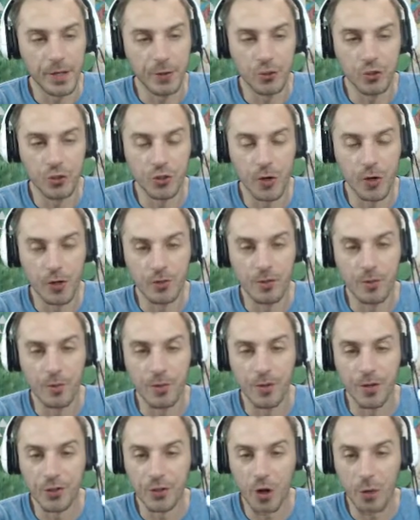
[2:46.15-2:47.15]
energy cards from
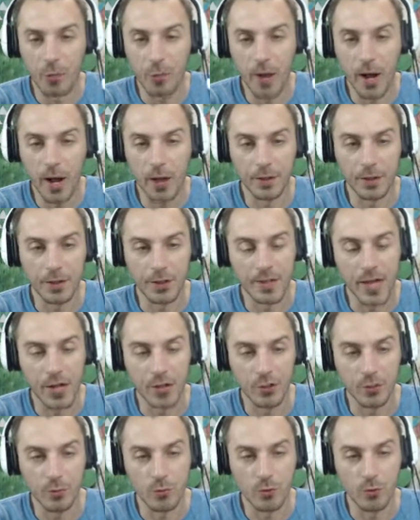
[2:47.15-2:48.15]
the discard pile and
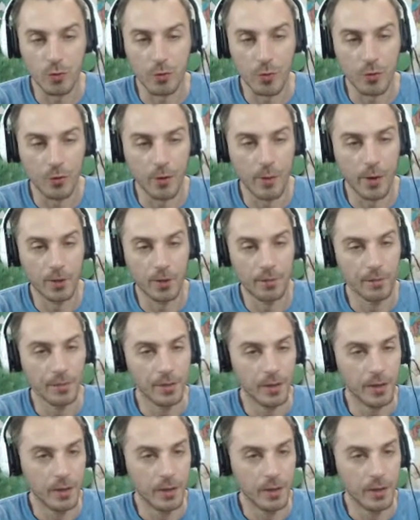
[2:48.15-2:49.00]
attaches them to a Pokemon.